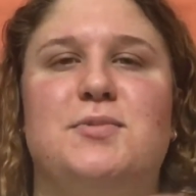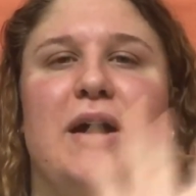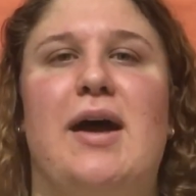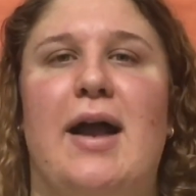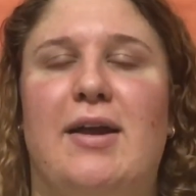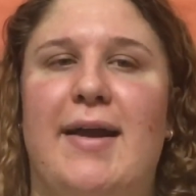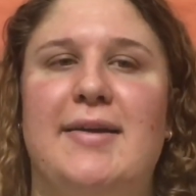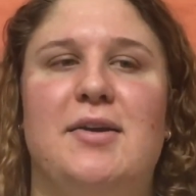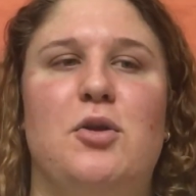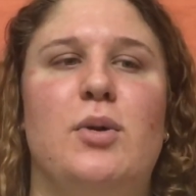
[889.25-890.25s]
But I
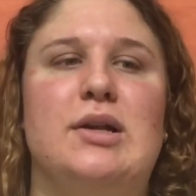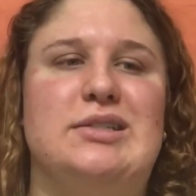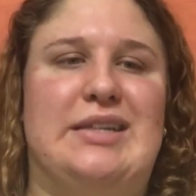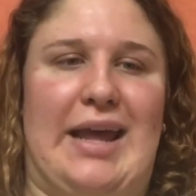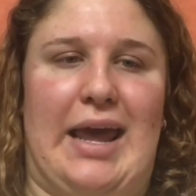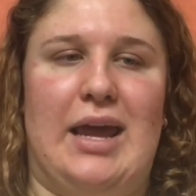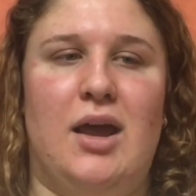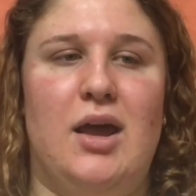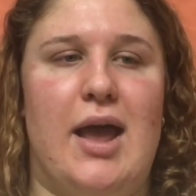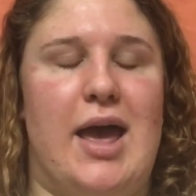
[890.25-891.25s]
gained a new one
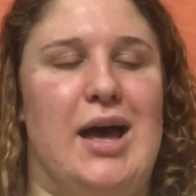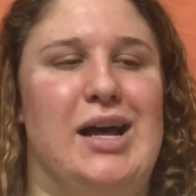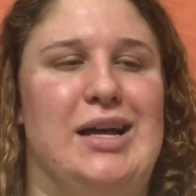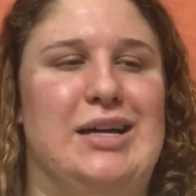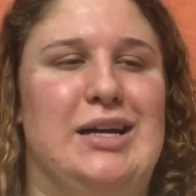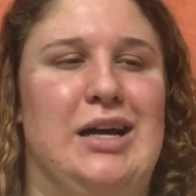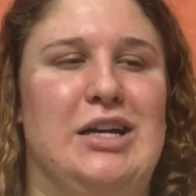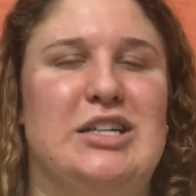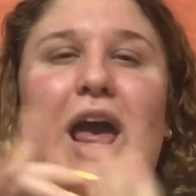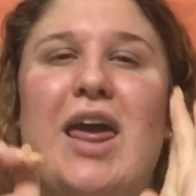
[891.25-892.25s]
today,
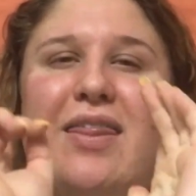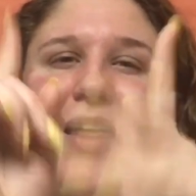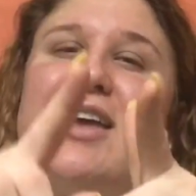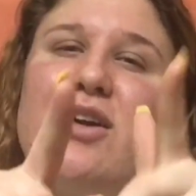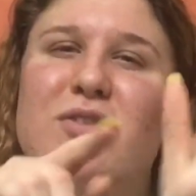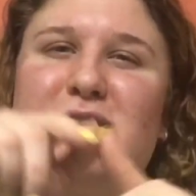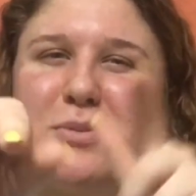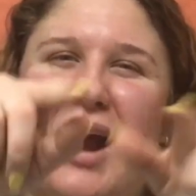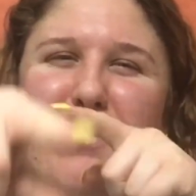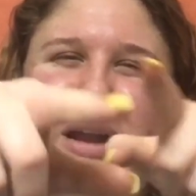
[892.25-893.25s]
and thank you for
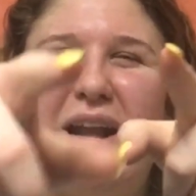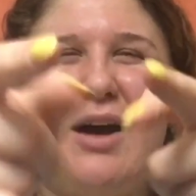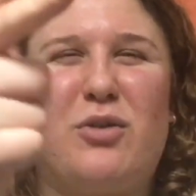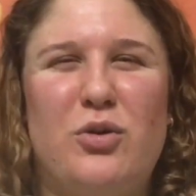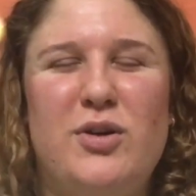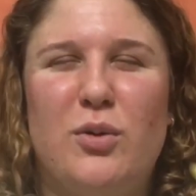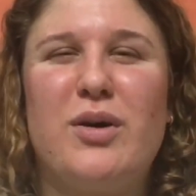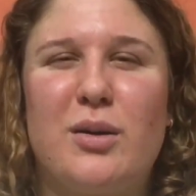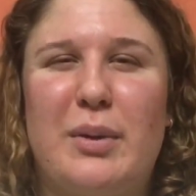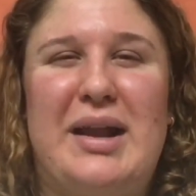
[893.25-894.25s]
subscribing. I don't know who you
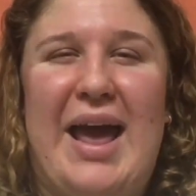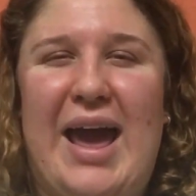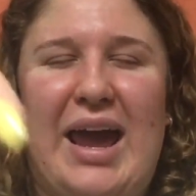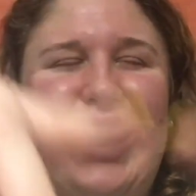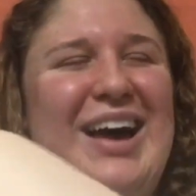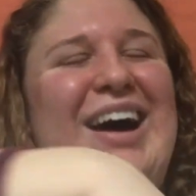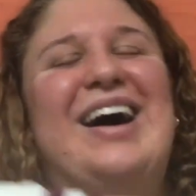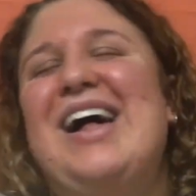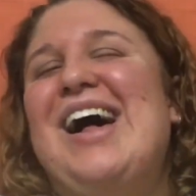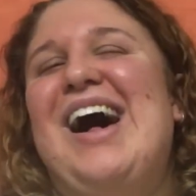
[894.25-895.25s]
were, but hey,
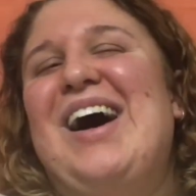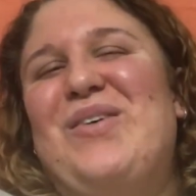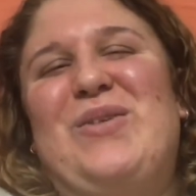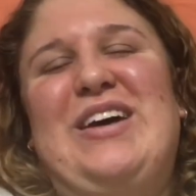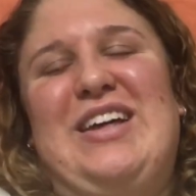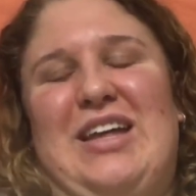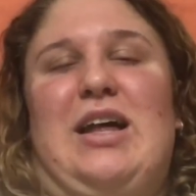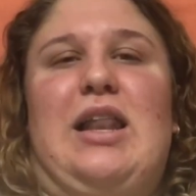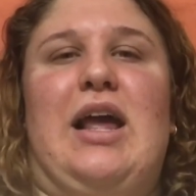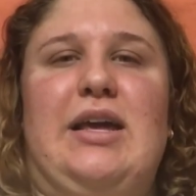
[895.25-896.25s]
we
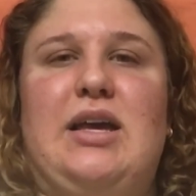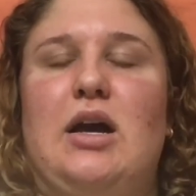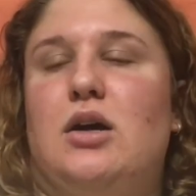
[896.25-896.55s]
like